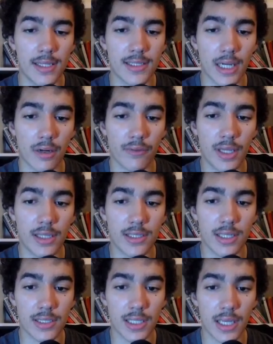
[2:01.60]
side of things,
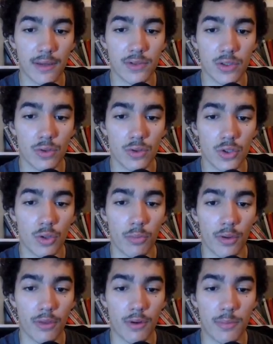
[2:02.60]
because it gives you
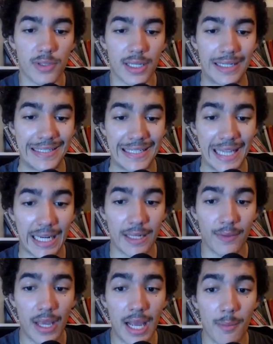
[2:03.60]
0.3% daily.
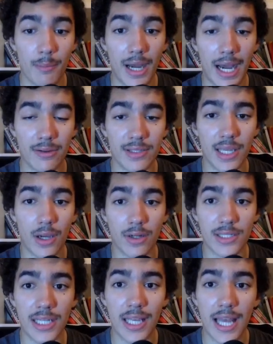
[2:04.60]
But I would say
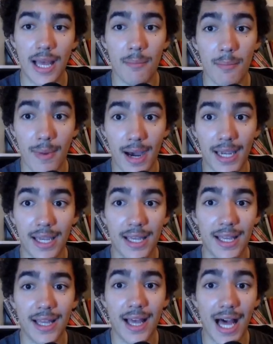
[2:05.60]
honestly, my
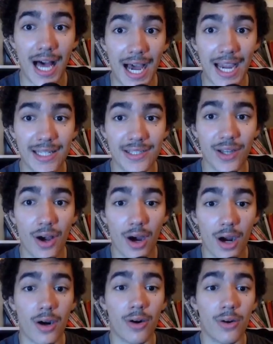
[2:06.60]
eyes
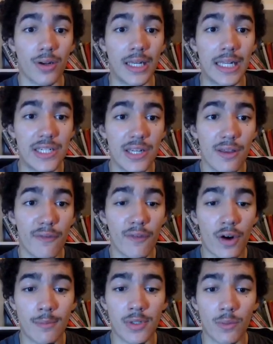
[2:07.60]
are on literally the
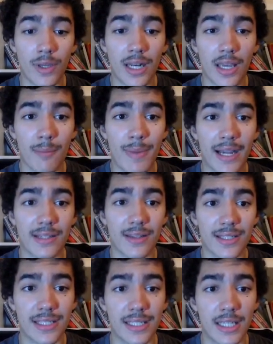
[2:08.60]
farms, and we're gonna get back to
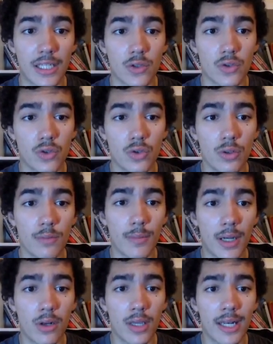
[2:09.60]
this soon.
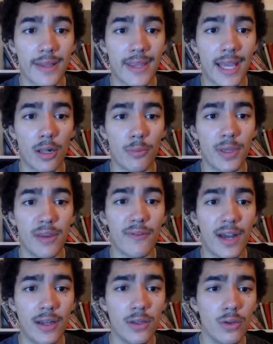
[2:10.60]
But looking at the LP
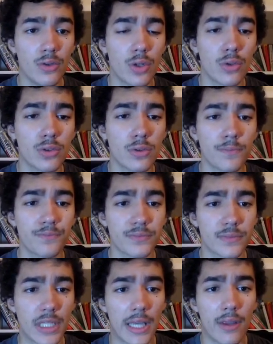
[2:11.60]
value total
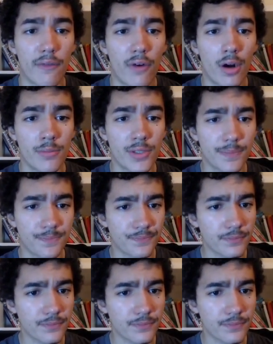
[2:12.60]
in the farms,